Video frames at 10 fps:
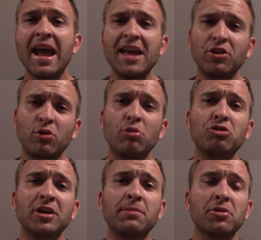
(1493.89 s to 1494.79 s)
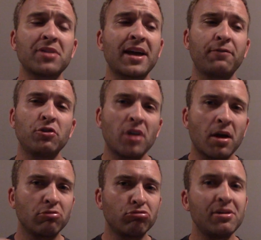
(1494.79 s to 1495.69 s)
And the cool thing about that, if you're
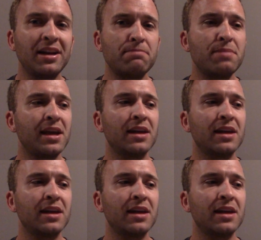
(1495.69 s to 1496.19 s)
not really big